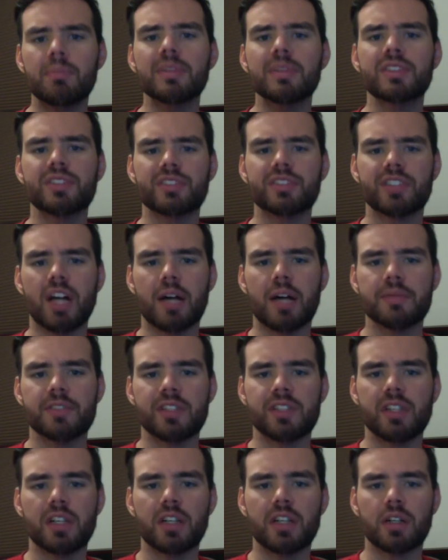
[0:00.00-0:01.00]
Mr.
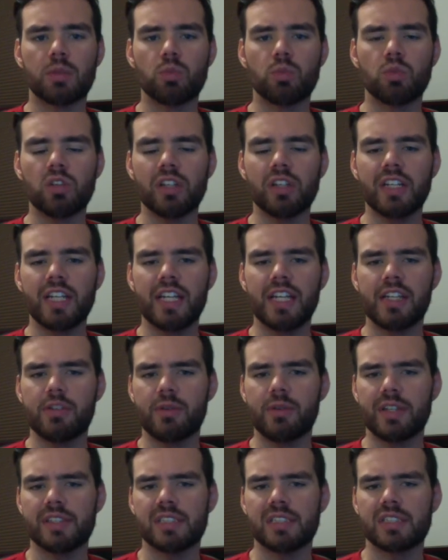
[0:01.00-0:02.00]
Thompson here. We're looking at
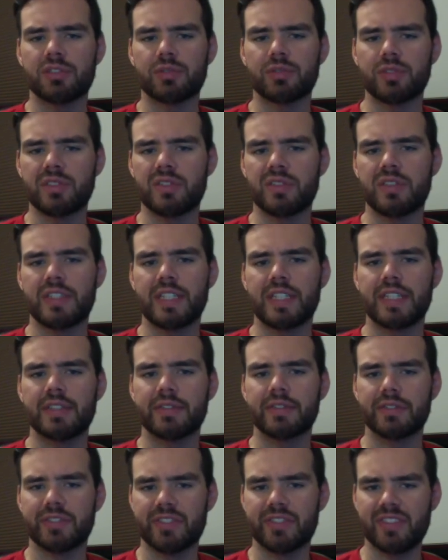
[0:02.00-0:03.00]
U.S. History
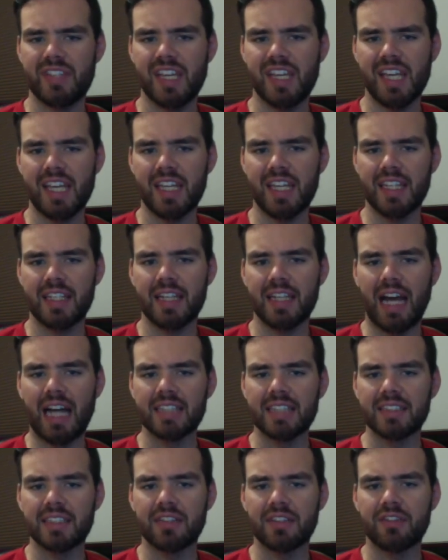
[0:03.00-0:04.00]
Standard 10,
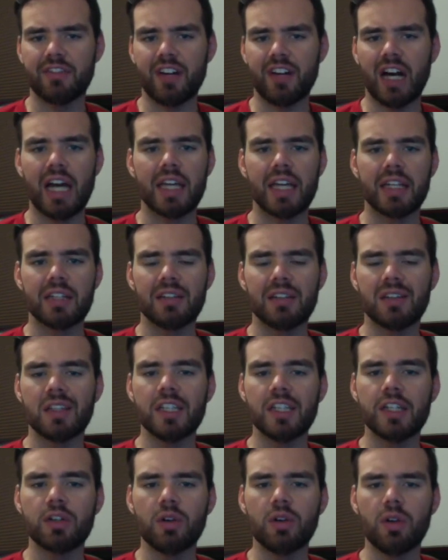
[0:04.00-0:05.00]
identify
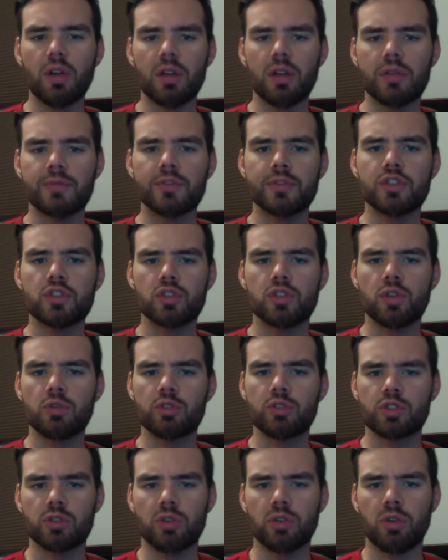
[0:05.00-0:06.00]
legal,
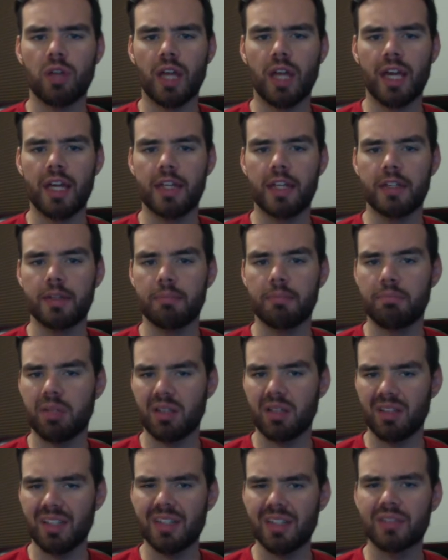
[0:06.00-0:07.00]
social, and
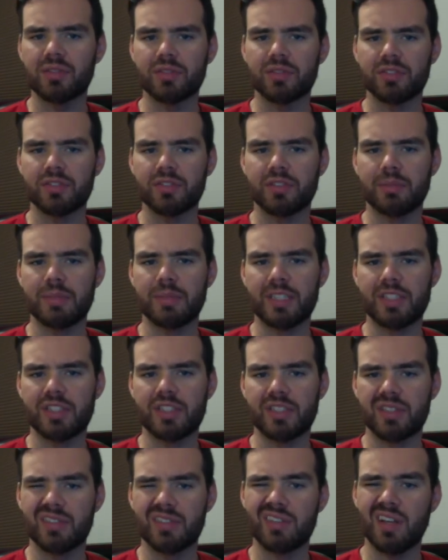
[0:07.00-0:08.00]
political
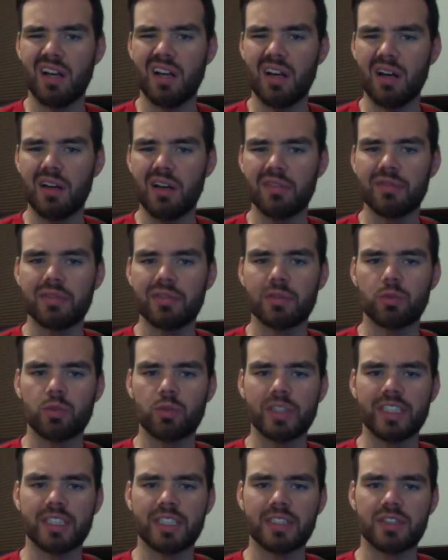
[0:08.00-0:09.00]
dimensions of
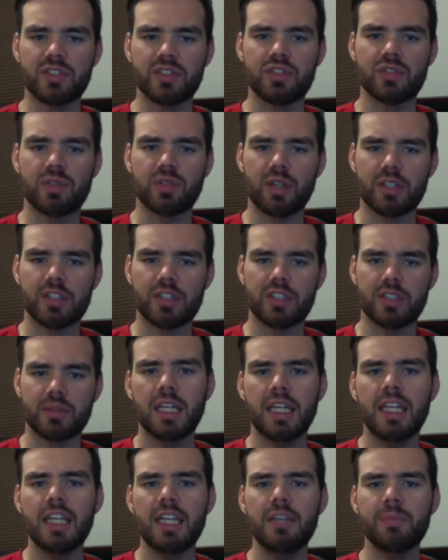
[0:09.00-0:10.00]
Reconstruction.
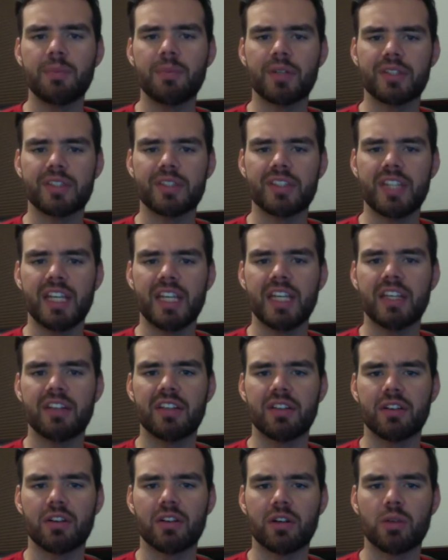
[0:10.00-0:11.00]
In
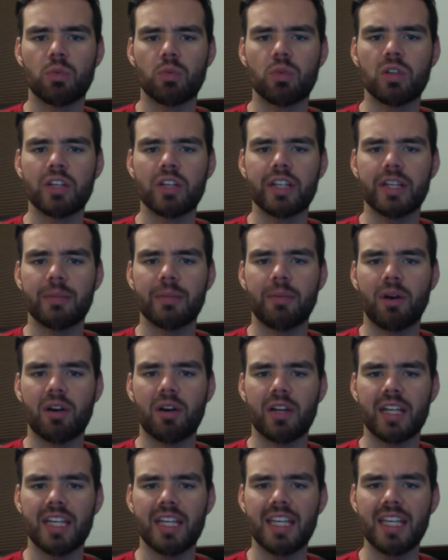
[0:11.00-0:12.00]
particular, we're looking at
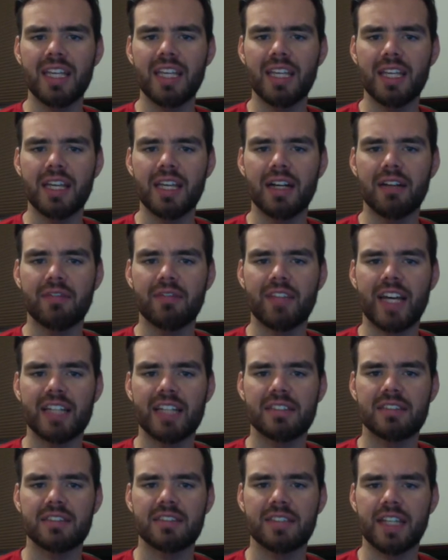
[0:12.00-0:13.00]
Part E of
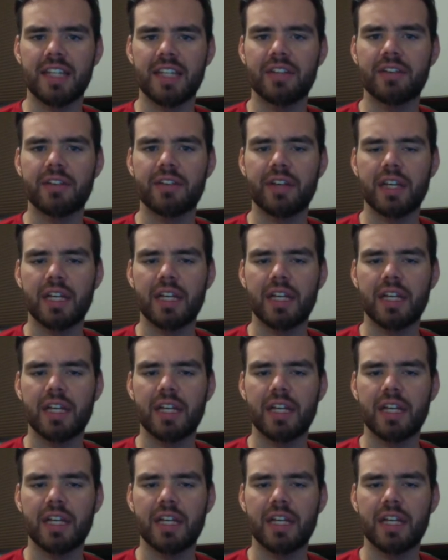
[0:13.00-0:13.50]
that standard,